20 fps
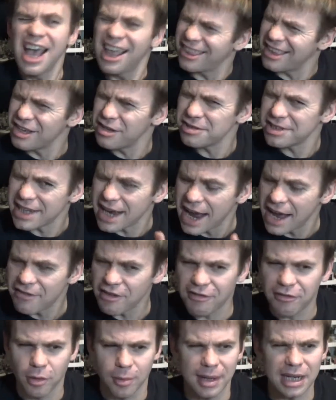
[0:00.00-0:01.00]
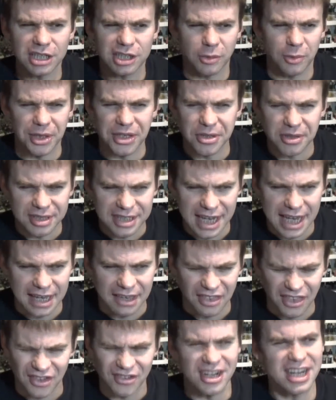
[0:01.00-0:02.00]
They used to have a formation where you could take
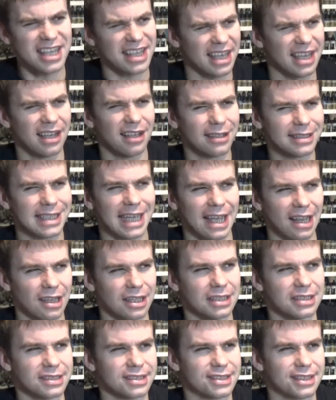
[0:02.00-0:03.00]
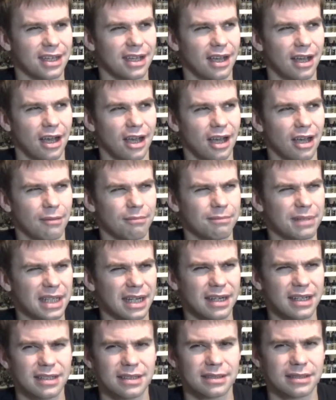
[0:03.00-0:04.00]
3 of the Hell Talons, but
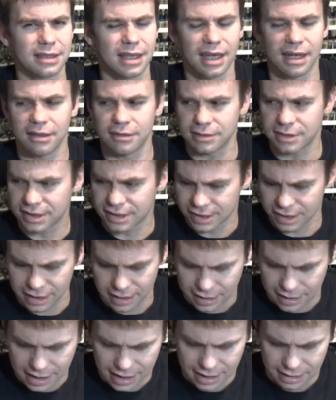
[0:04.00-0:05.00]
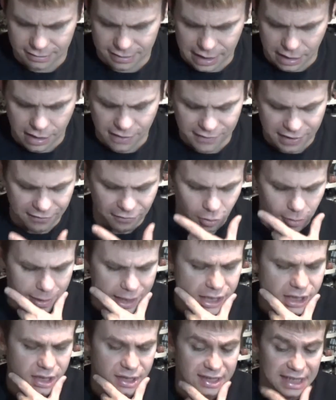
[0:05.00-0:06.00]
I don't see they don't have any
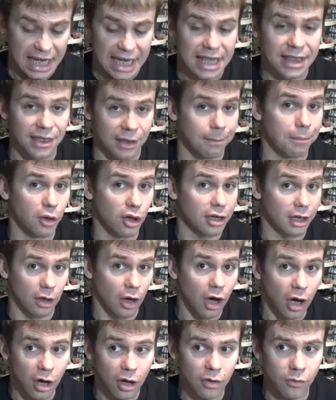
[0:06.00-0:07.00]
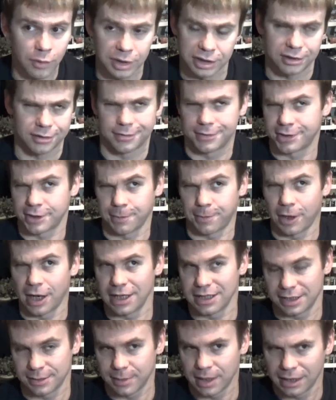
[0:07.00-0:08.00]
formations in the book at all, which
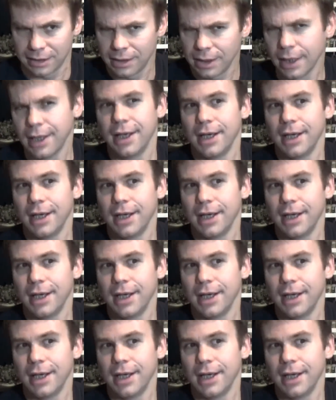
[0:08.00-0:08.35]
surprises me.